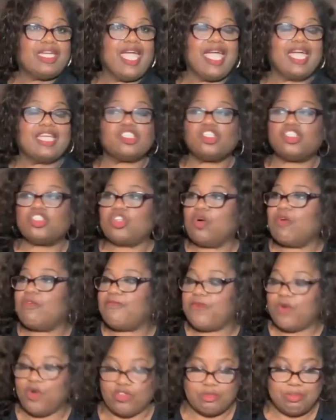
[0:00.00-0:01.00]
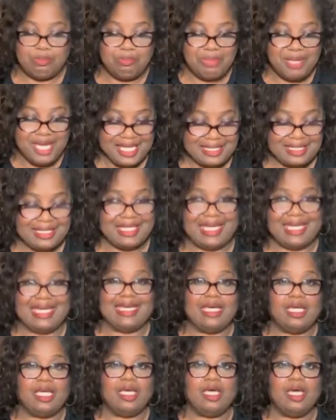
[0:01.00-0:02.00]
We can't show forth
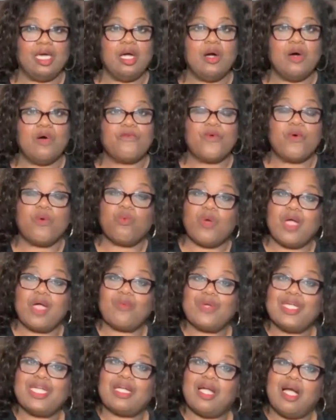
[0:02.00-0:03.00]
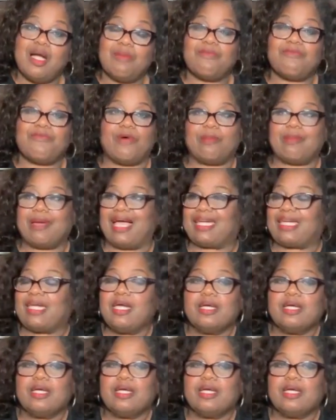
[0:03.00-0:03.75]
pity for where we come from.